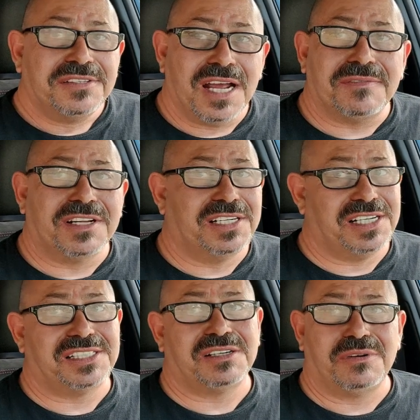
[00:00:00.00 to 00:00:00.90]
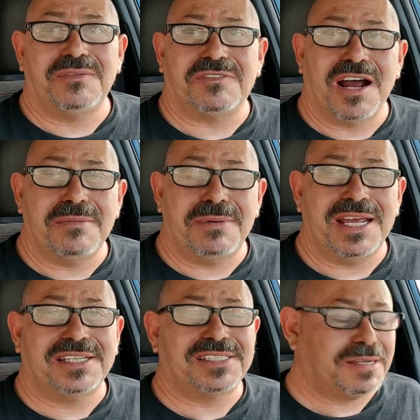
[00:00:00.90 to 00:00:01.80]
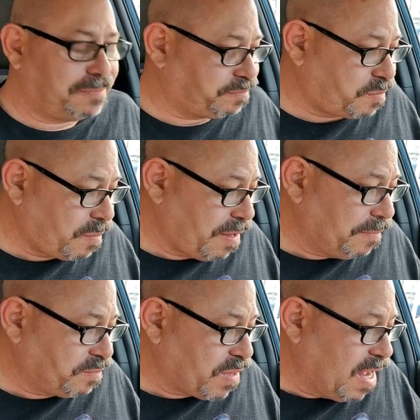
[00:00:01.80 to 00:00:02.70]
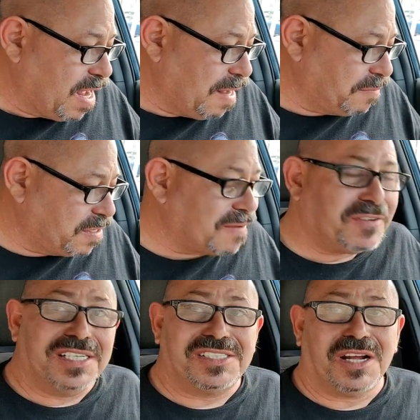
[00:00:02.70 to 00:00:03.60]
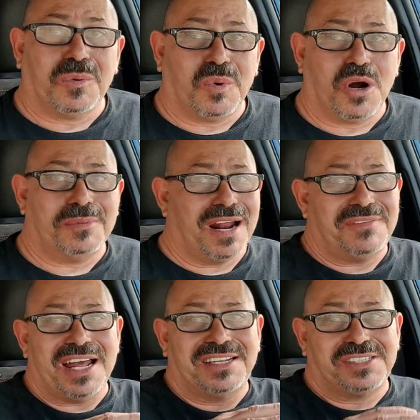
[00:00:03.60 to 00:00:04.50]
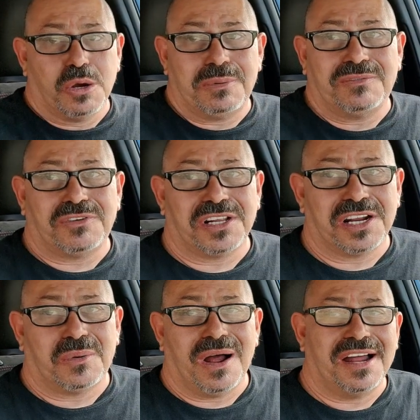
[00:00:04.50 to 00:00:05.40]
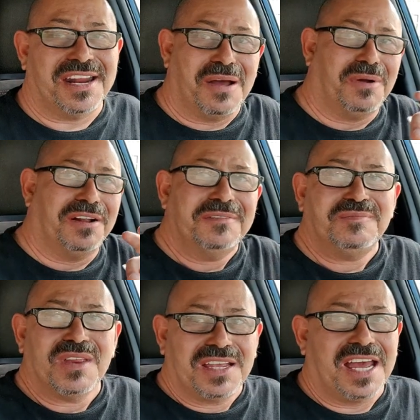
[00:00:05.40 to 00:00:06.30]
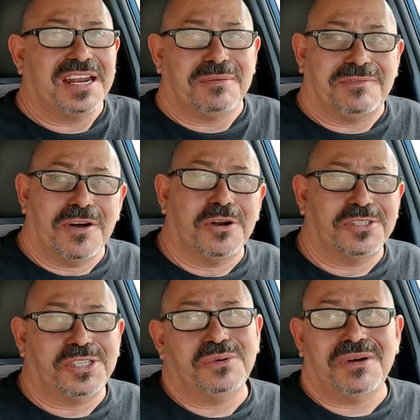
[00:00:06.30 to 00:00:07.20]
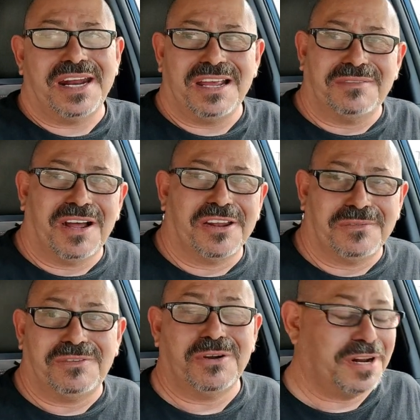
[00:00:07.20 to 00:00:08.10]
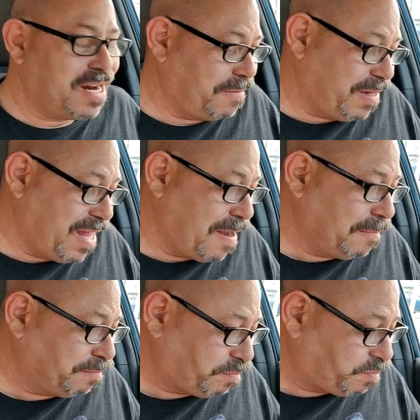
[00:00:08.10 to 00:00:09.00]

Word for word: Definitely decent refried beans. Um, they're definitely still warm, and I've had this open for a little while now while getting the photo shoot ready of all the food and everything.